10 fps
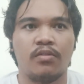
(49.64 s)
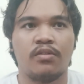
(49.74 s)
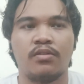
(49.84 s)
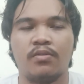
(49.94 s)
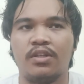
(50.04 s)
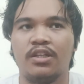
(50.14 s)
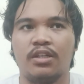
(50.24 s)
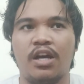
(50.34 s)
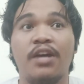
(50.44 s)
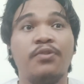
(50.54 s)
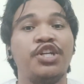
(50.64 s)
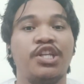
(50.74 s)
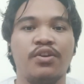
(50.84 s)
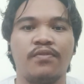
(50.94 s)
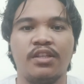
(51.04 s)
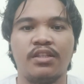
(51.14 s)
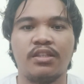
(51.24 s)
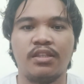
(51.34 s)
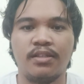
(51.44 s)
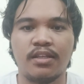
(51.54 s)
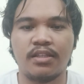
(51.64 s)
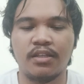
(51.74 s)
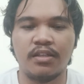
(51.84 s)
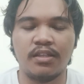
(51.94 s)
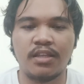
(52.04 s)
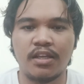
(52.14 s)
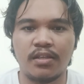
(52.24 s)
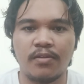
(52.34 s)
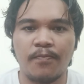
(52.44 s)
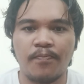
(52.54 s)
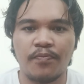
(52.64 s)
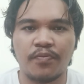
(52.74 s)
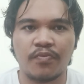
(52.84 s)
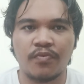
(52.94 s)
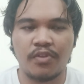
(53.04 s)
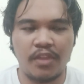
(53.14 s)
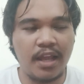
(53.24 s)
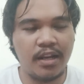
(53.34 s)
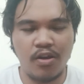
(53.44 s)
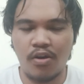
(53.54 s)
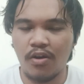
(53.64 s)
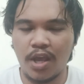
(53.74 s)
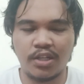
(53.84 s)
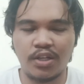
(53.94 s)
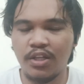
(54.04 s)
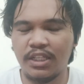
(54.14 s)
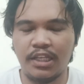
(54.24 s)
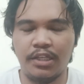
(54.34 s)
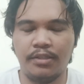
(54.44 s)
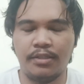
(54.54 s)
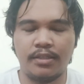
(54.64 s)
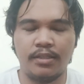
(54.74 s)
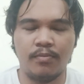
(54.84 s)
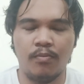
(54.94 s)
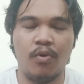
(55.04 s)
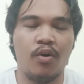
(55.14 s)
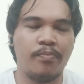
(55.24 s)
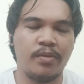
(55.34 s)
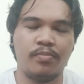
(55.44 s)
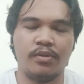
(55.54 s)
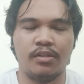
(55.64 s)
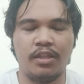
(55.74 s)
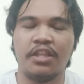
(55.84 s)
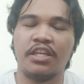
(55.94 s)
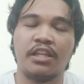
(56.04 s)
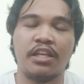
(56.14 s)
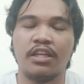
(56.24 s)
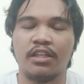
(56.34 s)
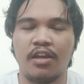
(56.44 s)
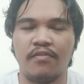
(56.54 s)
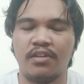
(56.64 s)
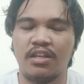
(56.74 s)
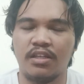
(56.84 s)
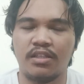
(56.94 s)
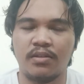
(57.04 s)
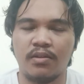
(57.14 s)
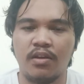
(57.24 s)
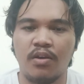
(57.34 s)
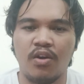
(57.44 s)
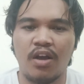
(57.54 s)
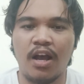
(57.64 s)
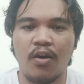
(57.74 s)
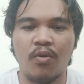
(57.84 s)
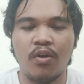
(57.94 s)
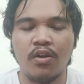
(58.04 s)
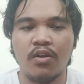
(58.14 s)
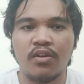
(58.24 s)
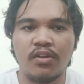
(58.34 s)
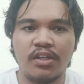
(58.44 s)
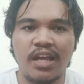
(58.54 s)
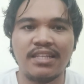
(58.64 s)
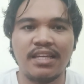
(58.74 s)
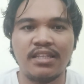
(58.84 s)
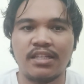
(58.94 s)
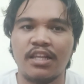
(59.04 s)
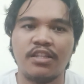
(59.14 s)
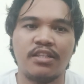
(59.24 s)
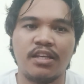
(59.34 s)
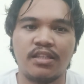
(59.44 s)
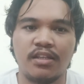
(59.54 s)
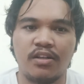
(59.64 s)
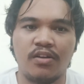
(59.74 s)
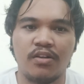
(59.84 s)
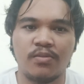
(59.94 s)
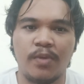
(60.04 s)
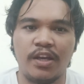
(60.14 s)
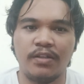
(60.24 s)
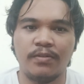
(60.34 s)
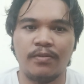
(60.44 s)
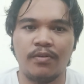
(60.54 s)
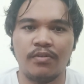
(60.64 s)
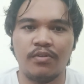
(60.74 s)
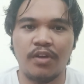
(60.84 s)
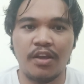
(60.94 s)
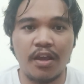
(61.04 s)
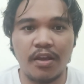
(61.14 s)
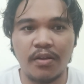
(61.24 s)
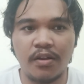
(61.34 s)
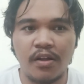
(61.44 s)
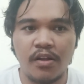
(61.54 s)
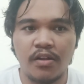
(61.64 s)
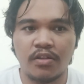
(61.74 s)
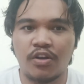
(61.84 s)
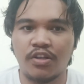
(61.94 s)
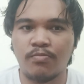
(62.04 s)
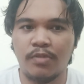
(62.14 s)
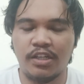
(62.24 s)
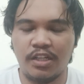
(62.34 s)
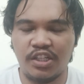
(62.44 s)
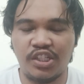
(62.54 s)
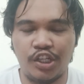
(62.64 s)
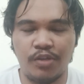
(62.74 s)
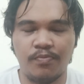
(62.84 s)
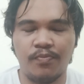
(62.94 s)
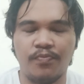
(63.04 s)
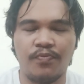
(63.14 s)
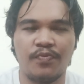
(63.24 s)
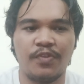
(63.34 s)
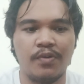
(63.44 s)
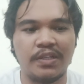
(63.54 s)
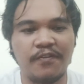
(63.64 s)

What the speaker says: So the irony of this disaster is that law actually kills more people than Titanic ever does. How? The SS Eastland disaster caused by a ship that was